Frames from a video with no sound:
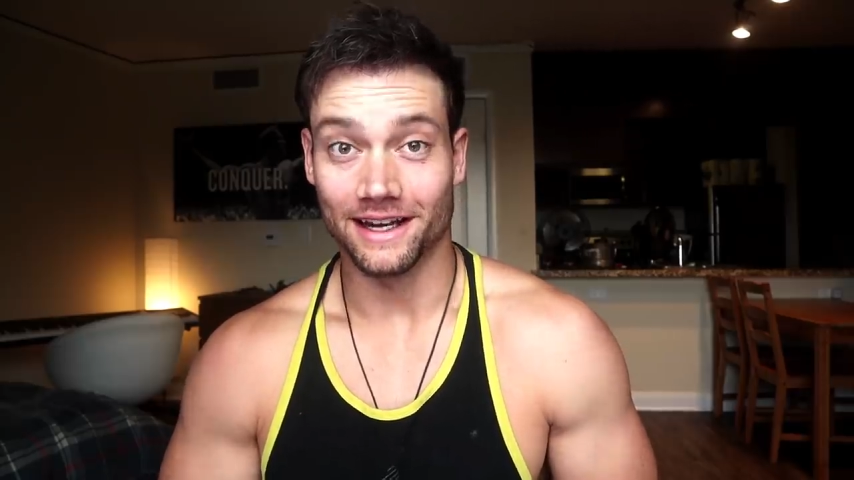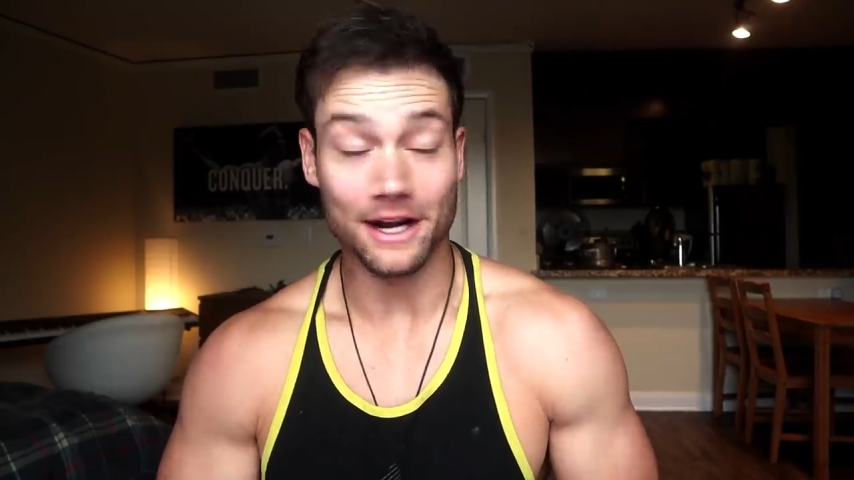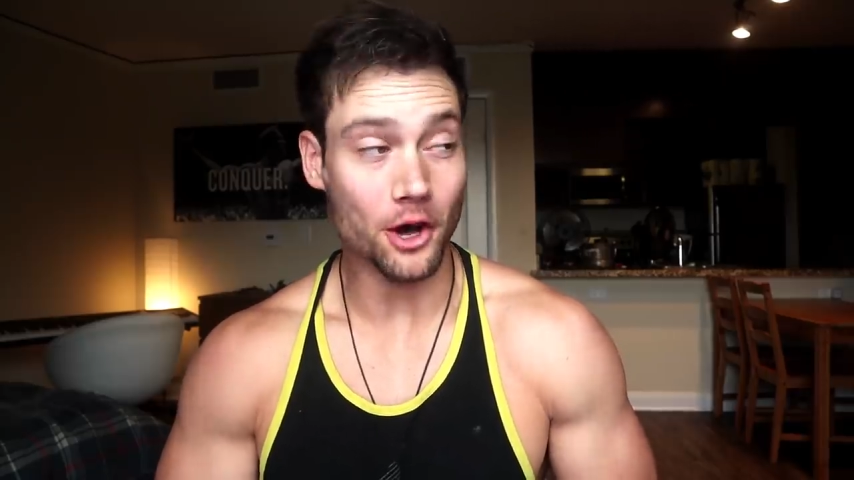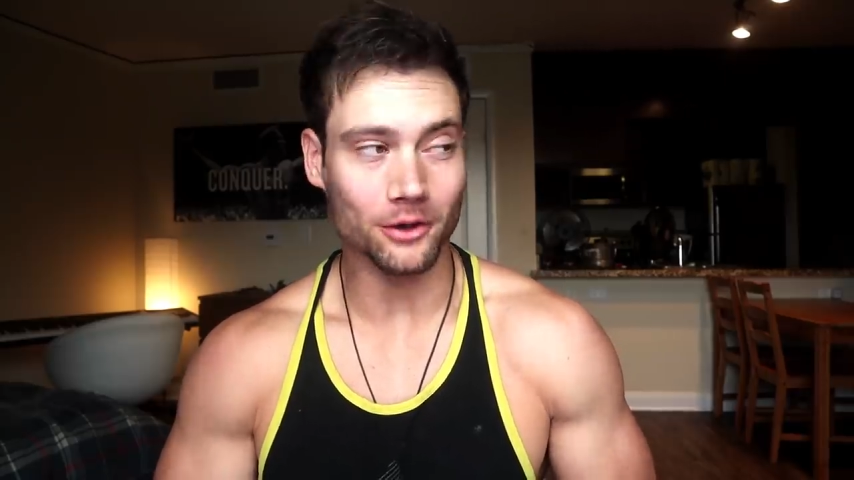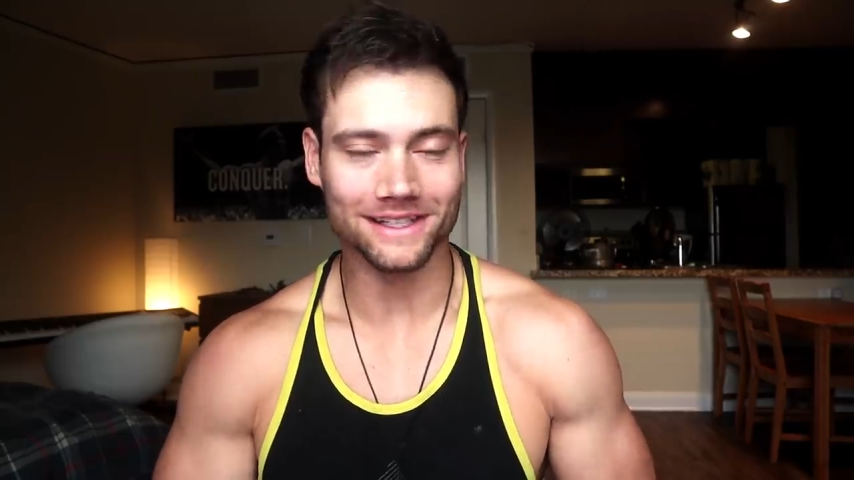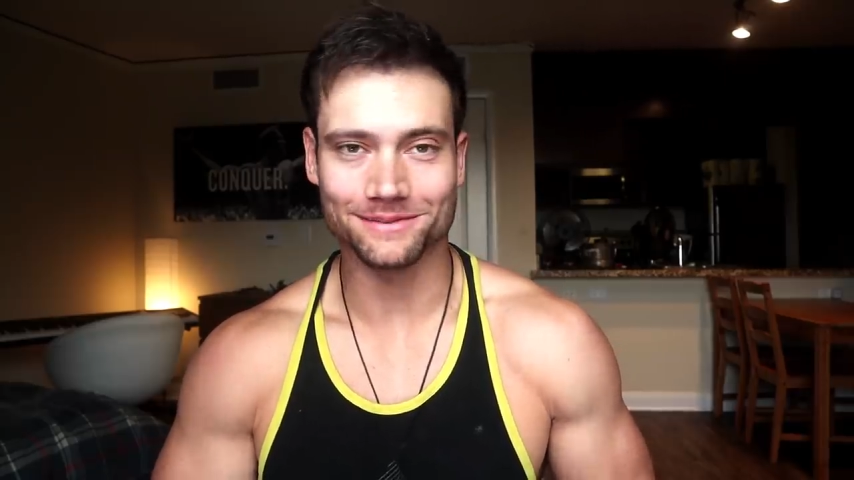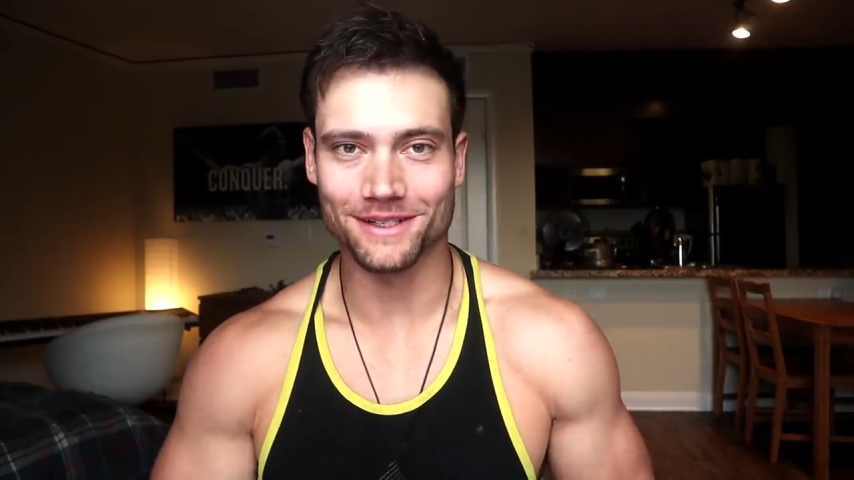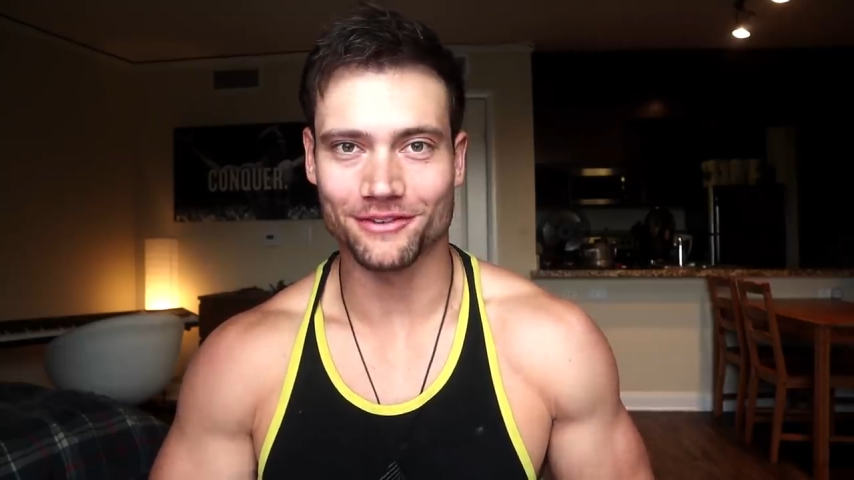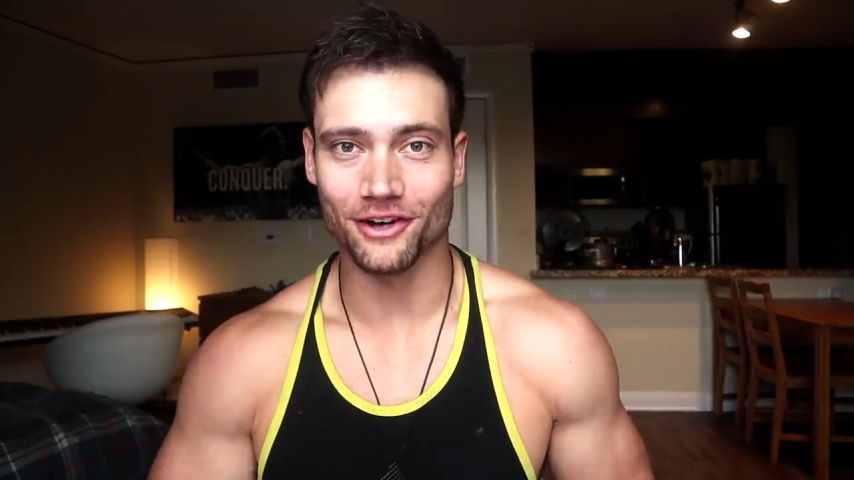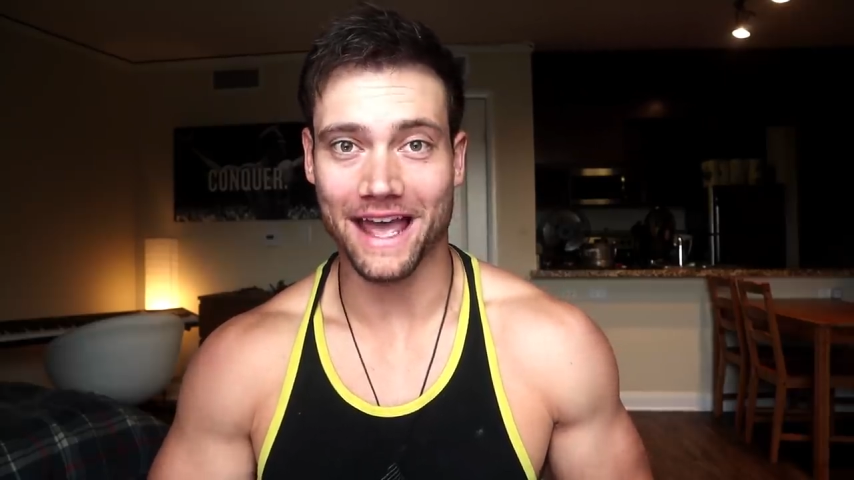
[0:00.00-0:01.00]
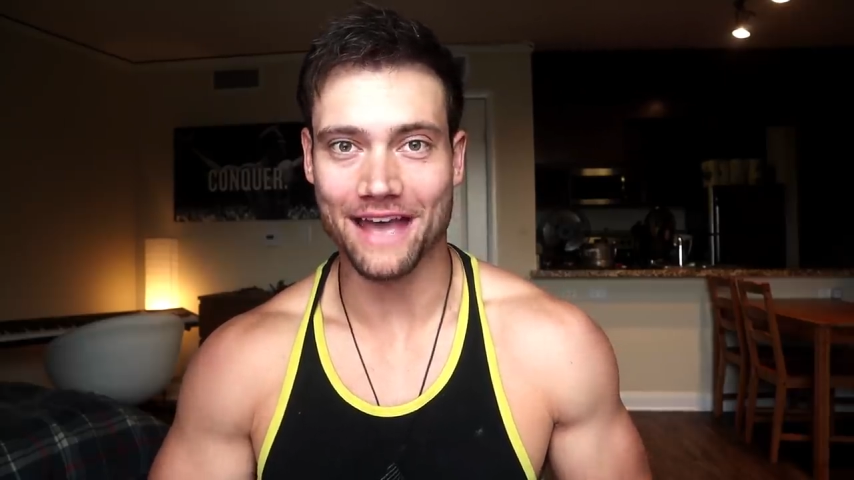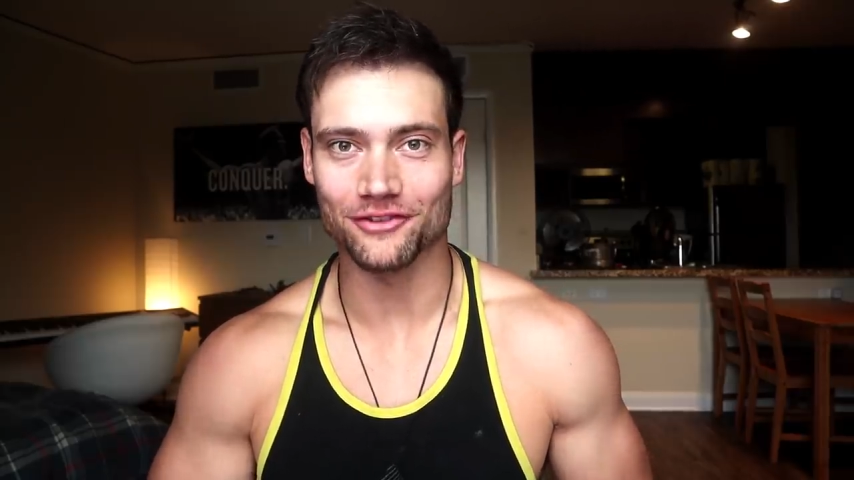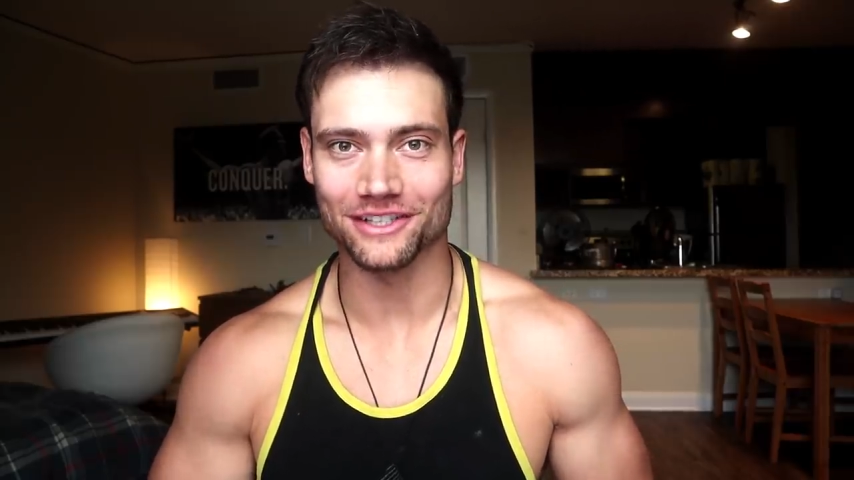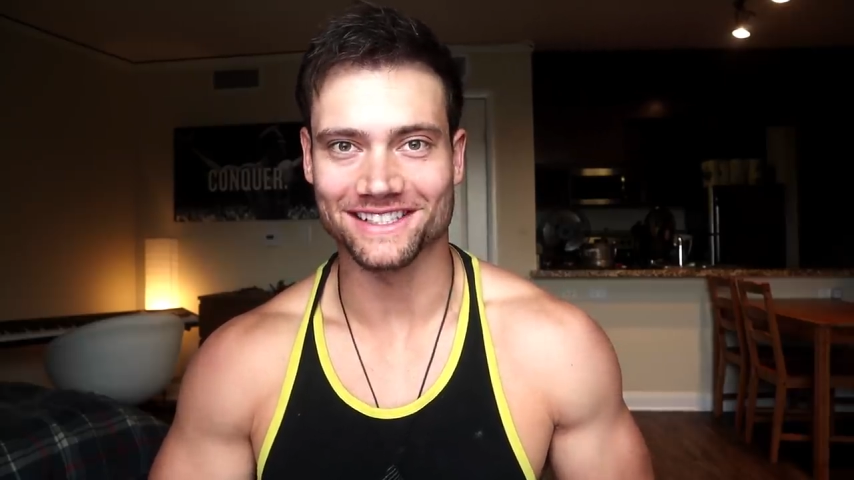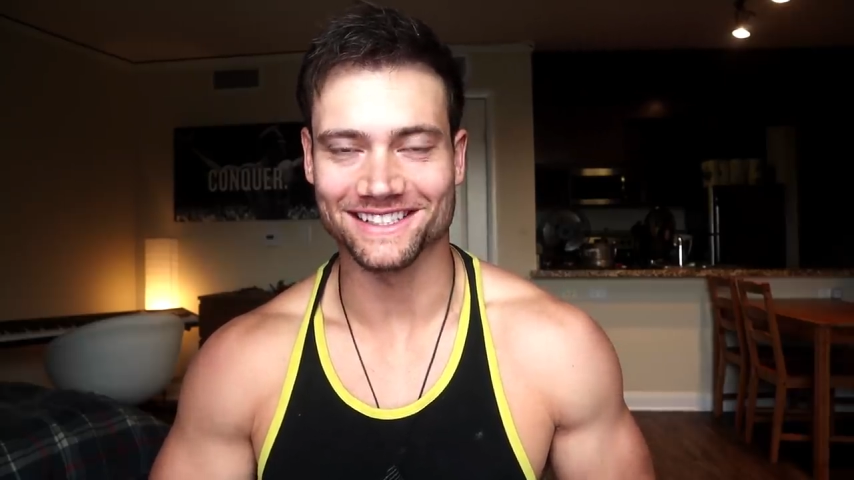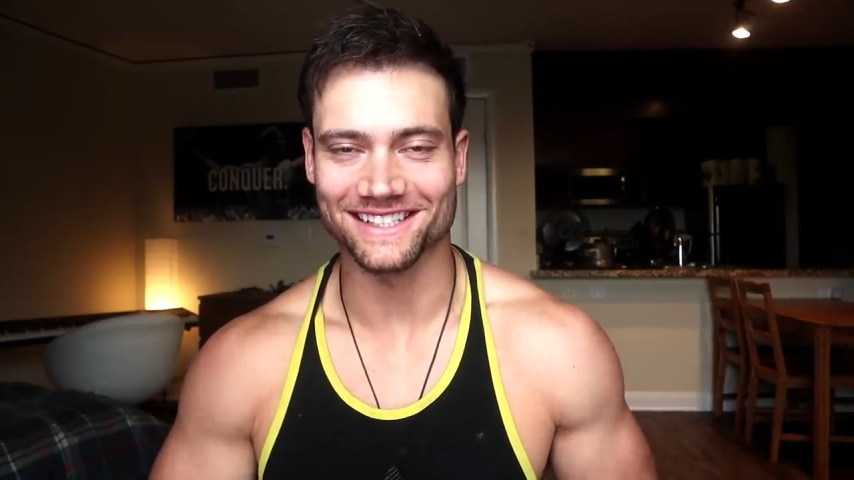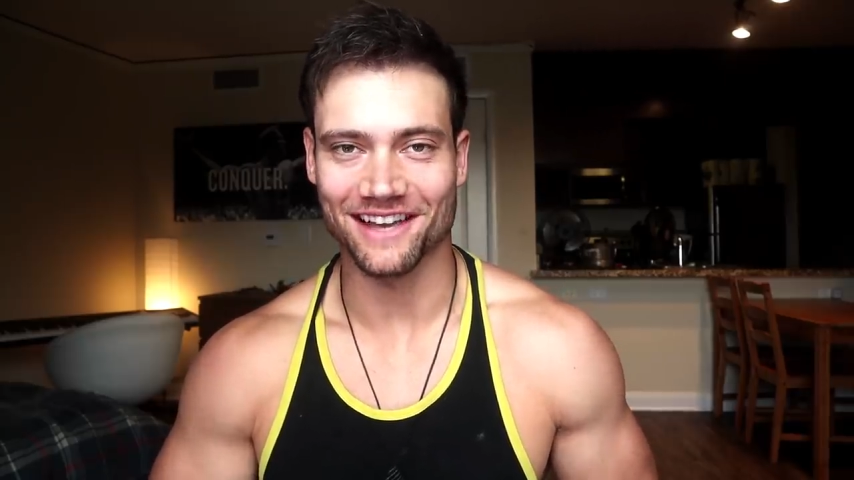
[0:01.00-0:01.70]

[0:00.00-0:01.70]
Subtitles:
And I know it has been forever since